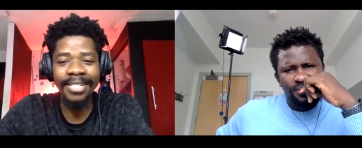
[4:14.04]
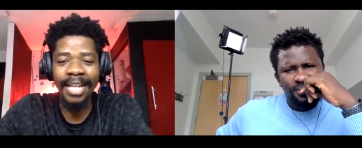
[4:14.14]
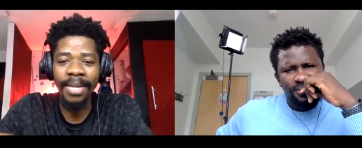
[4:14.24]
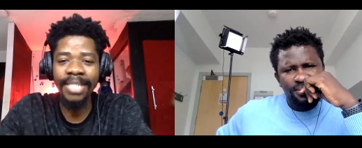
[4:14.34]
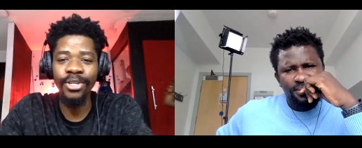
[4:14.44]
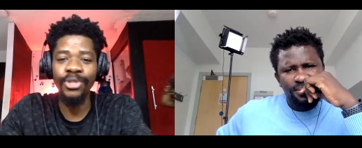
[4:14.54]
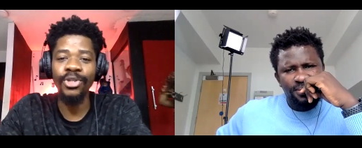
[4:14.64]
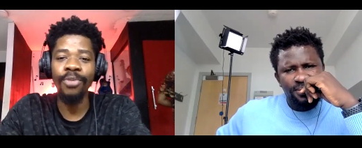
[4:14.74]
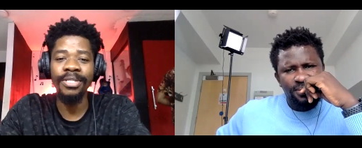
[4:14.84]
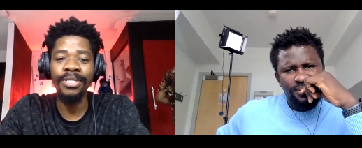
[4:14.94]
Speaker 1: Marley just
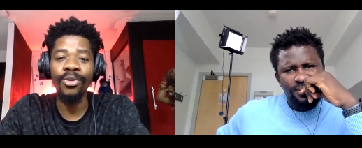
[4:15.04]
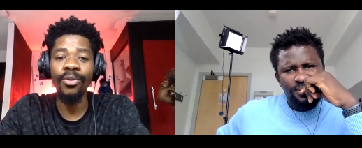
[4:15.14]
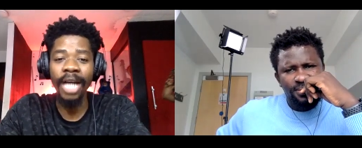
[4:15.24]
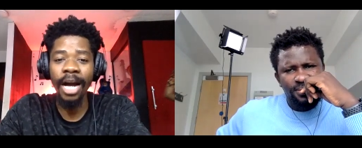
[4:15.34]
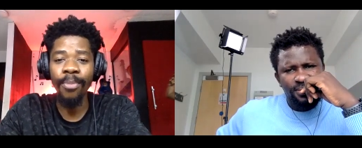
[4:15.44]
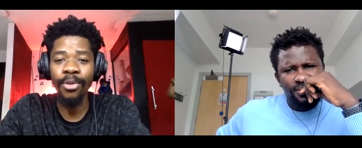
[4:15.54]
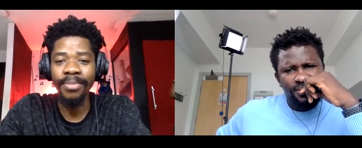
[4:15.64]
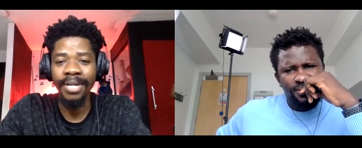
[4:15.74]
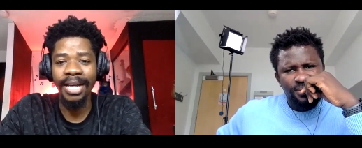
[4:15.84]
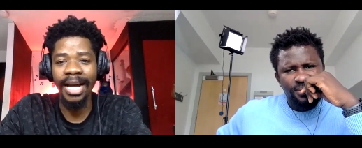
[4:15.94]
dropped his own album,
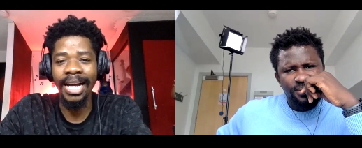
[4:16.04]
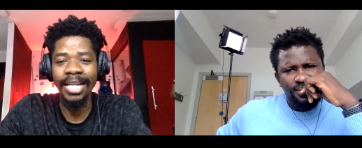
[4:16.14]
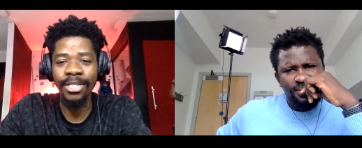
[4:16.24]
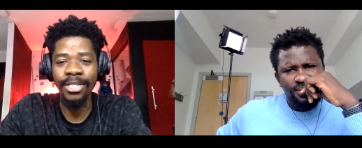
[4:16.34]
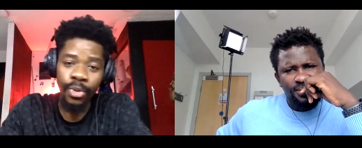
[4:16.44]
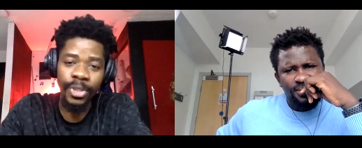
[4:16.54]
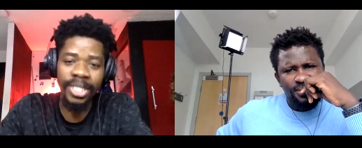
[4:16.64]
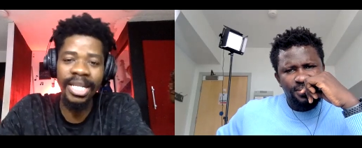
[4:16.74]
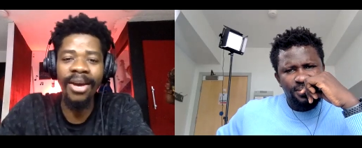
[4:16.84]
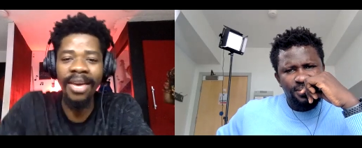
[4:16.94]
uh, you see
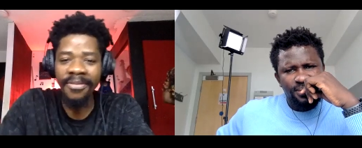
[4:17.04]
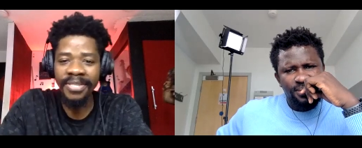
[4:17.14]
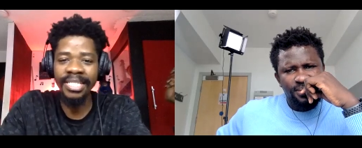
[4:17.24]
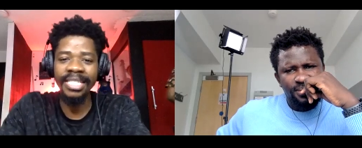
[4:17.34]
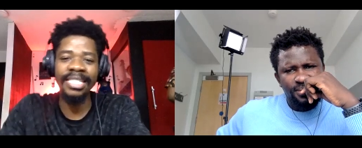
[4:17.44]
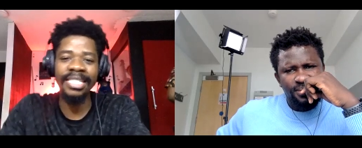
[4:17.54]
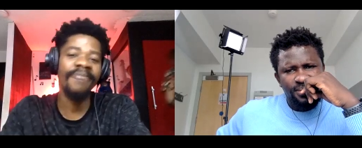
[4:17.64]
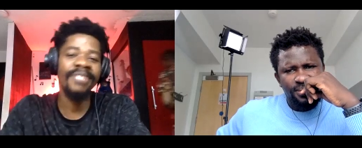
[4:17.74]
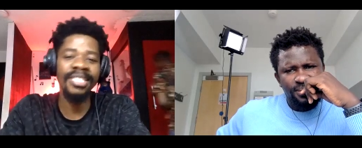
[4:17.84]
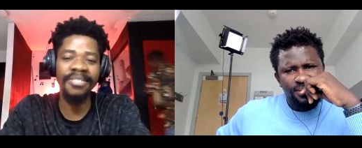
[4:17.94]
now FC, the
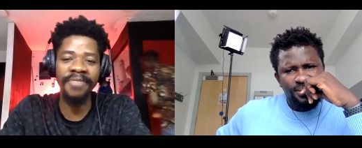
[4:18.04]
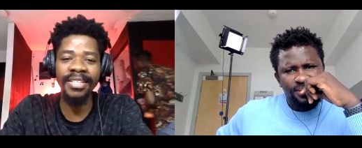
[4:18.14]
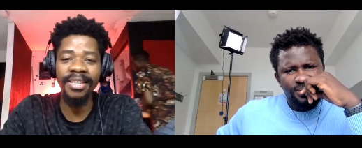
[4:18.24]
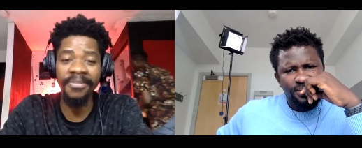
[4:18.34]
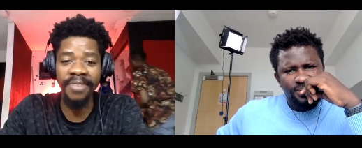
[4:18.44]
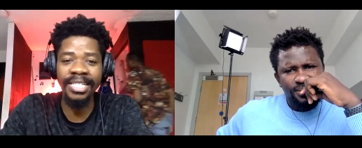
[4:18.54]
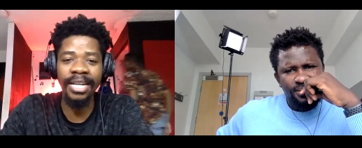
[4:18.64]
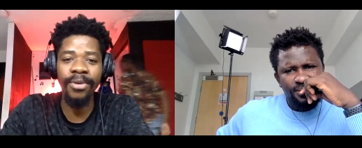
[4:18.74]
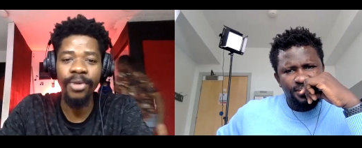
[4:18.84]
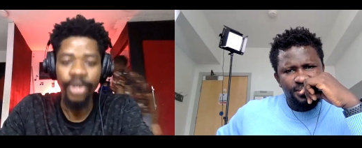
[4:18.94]
FC effect, effect
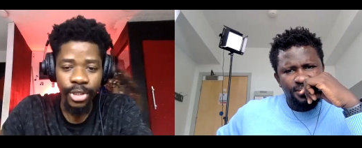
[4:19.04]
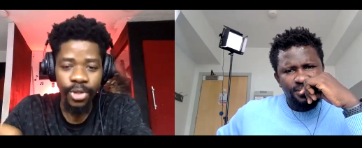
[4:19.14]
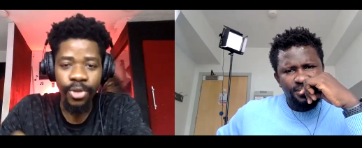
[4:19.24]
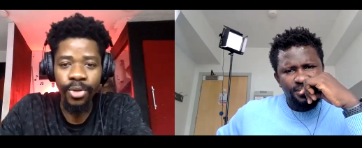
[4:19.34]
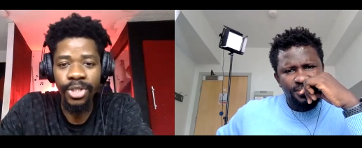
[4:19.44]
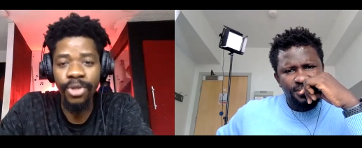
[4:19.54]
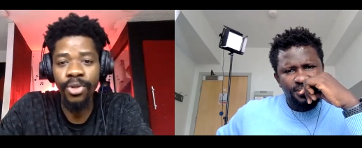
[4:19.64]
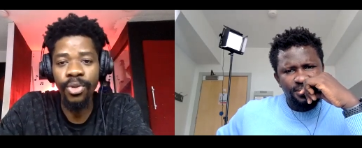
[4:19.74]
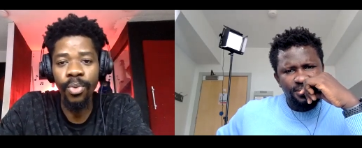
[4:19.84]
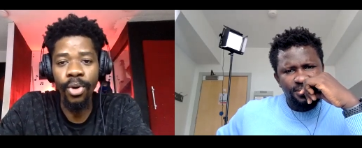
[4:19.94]
now is gonna is
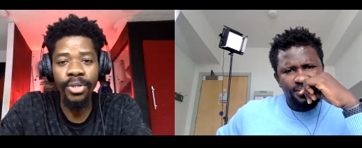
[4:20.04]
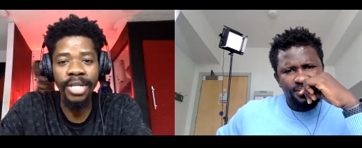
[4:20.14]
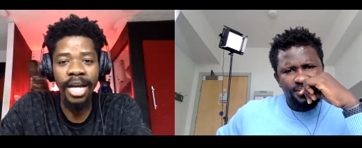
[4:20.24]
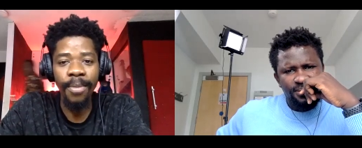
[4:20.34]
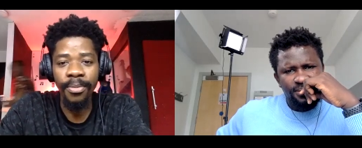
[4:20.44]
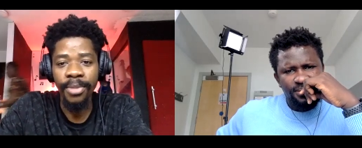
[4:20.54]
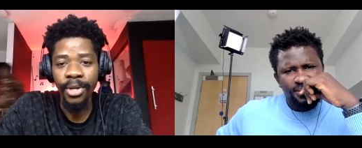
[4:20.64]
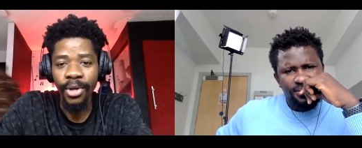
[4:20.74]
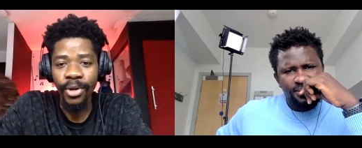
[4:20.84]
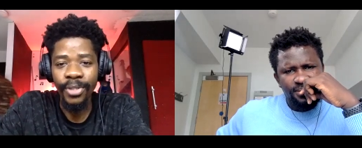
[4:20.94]
gonna work on the album
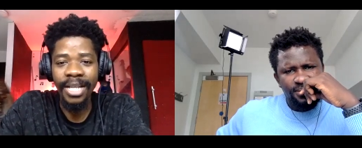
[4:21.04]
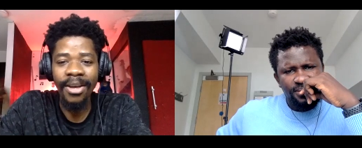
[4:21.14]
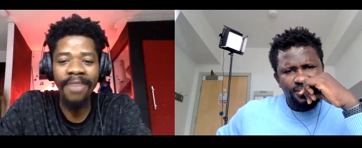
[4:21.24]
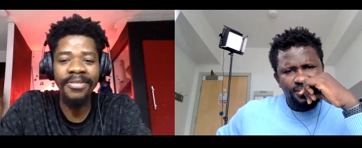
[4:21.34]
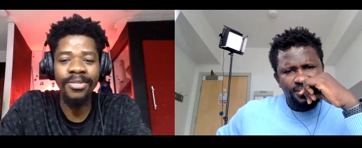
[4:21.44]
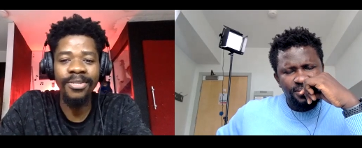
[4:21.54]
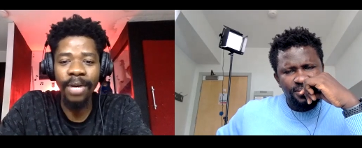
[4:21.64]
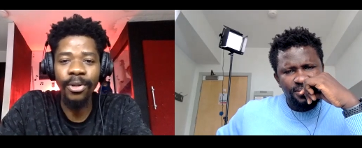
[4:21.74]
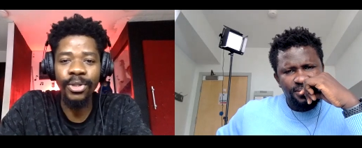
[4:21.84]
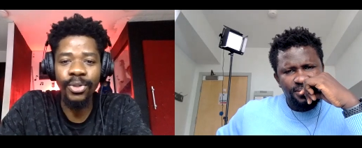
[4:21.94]
because now FC will
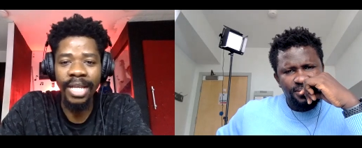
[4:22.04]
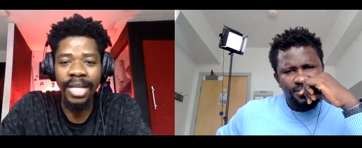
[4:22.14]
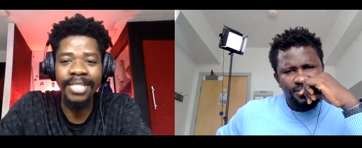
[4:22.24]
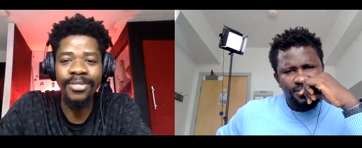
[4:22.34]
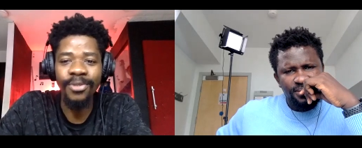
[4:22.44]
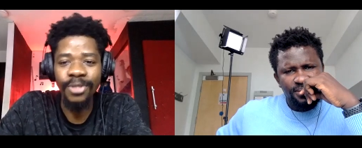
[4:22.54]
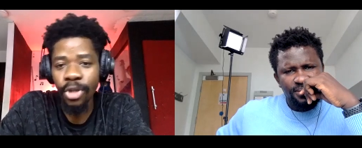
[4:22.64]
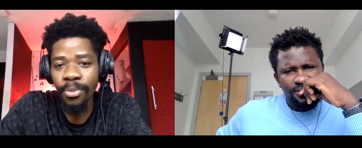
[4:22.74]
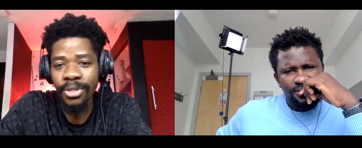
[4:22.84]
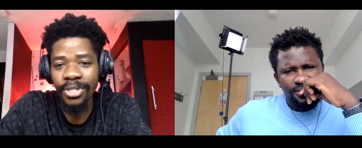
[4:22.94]
now want to start, you know,
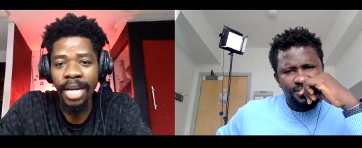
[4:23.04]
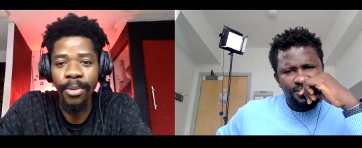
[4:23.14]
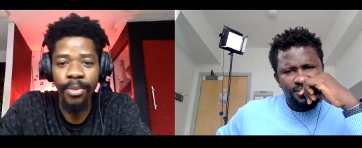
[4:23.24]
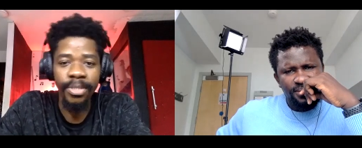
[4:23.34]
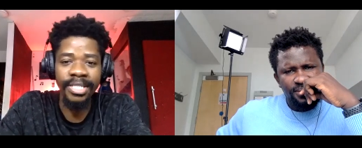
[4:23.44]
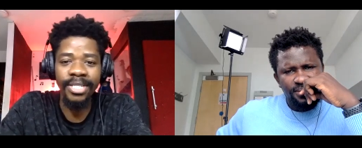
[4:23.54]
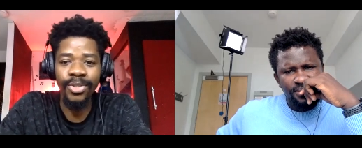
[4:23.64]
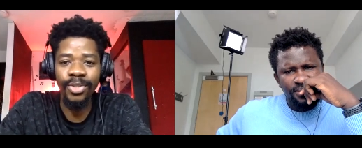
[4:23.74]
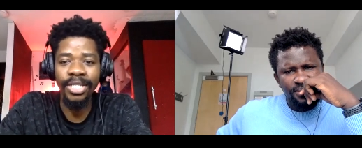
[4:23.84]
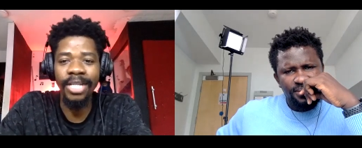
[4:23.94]
jumping on the album, listening to
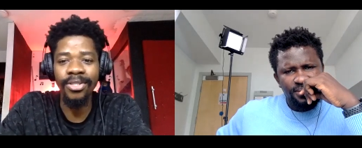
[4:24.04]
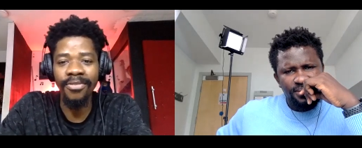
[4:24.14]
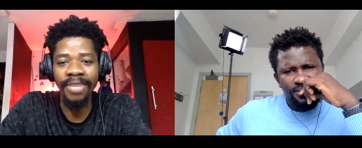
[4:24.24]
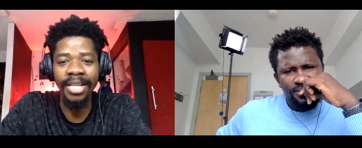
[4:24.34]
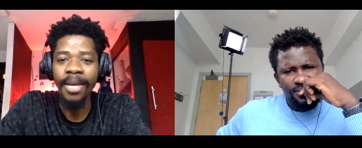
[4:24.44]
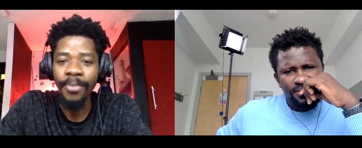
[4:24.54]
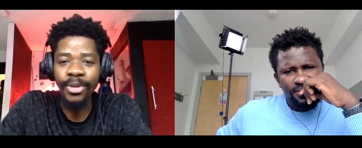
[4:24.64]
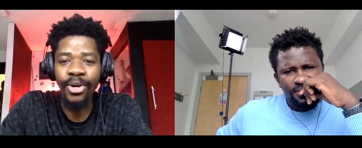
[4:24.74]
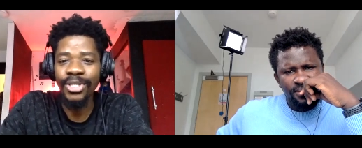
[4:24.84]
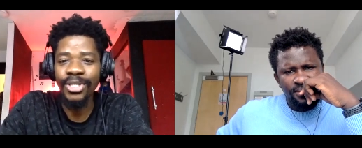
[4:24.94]
it and all of that
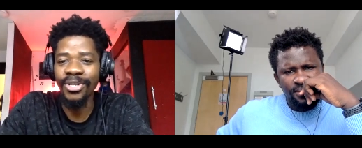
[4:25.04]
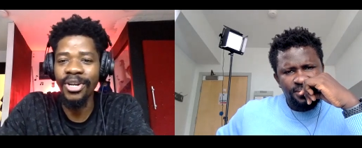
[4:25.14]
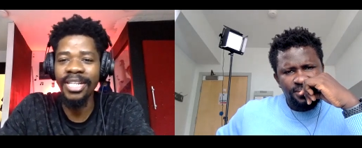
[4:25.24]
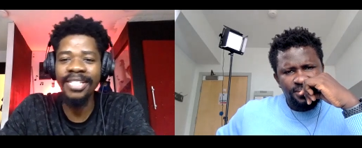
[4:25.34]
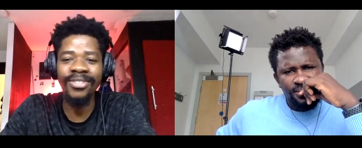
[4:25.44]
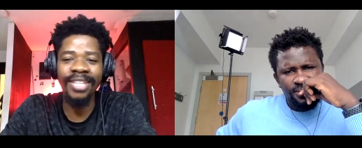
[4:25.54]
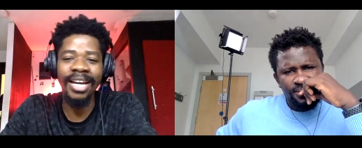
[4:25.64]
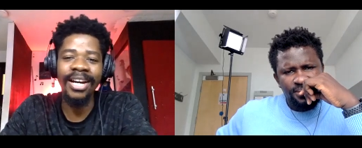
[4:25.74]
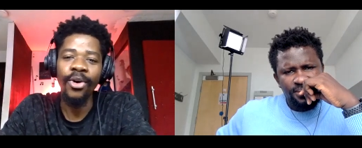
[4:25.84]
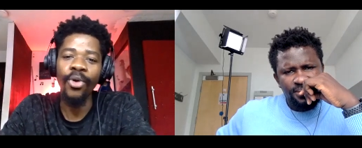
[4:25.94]
because they already saw
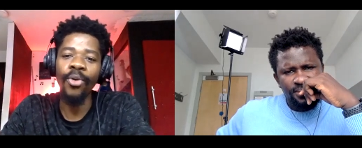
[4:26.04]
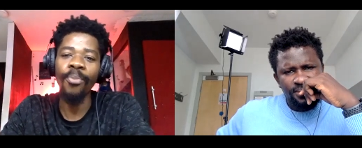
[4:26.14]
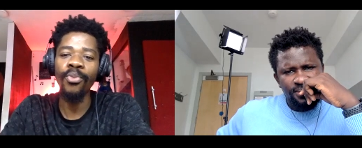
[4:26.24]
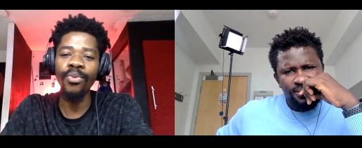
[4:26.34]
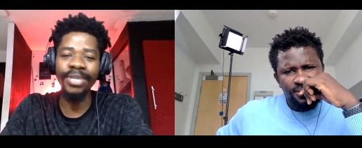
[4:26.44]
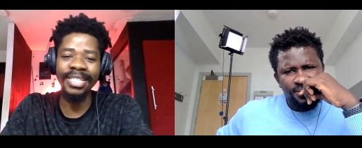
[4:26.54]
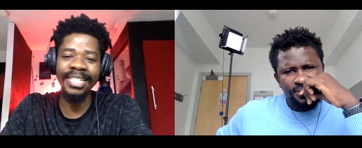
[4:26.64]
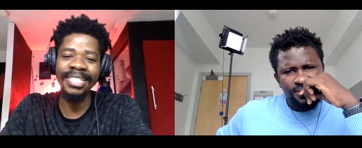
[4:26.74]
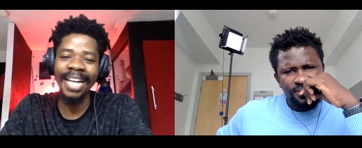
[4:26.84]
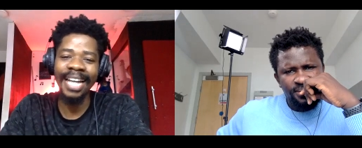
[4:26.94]
that oh,
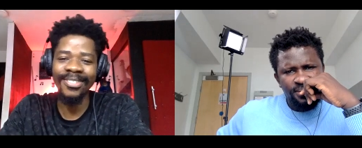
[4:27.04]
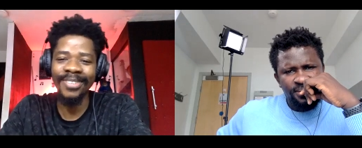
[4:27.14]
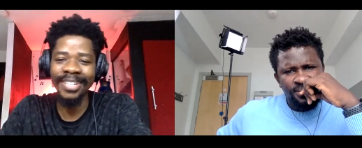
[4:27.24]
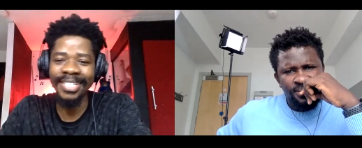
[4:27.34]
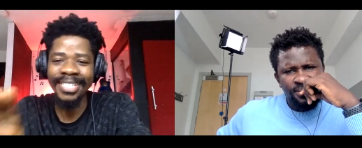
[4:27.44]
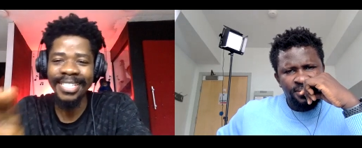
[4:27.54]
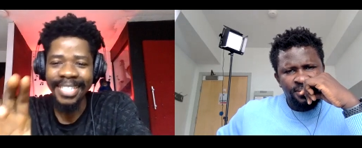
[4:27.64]
Wizkid has already